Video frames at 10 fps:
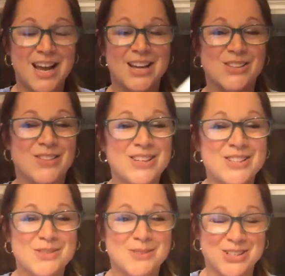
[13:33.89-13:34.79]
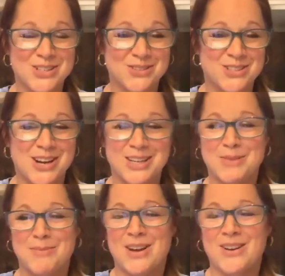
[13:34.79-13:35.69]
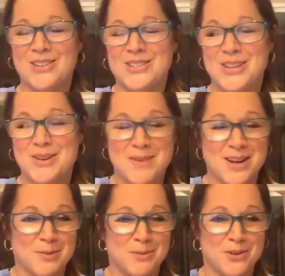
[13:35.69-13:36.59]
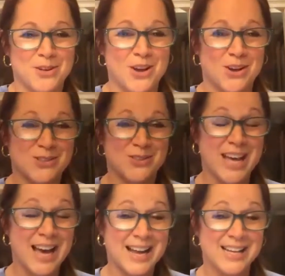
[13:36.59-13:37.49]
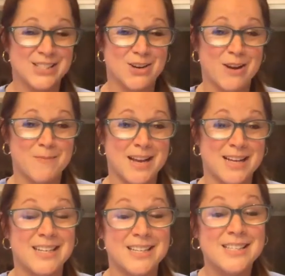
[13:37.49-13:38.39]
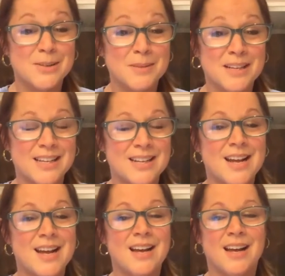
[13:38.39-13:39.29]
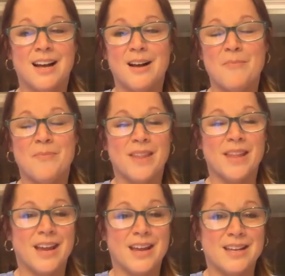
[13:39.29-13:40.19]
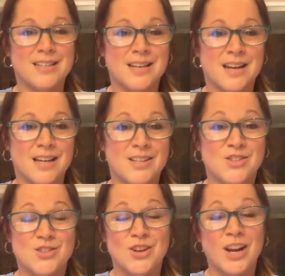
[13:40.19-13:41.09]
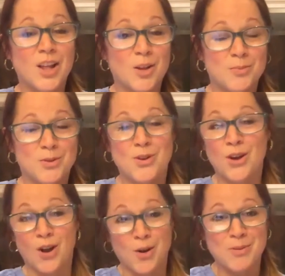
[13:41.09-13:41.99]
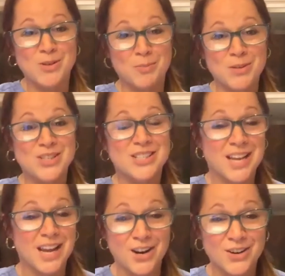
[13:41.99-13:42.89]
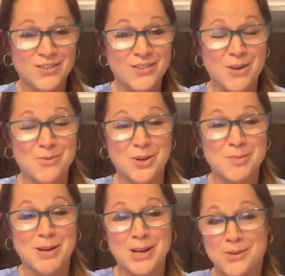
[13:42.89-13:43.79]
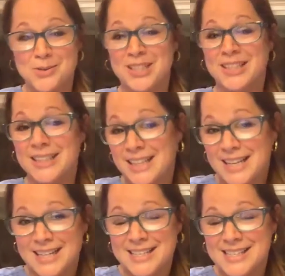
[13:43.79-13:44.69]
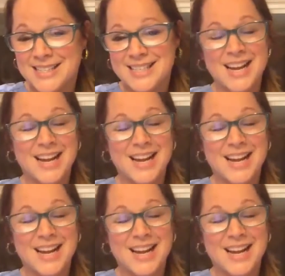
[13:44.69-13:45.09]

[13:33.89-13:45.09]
So this is what she was talking about, also about helping her to go. So that has a great magnesium in it. And it's going to help you go, but don't be scared of that word BioCleanse.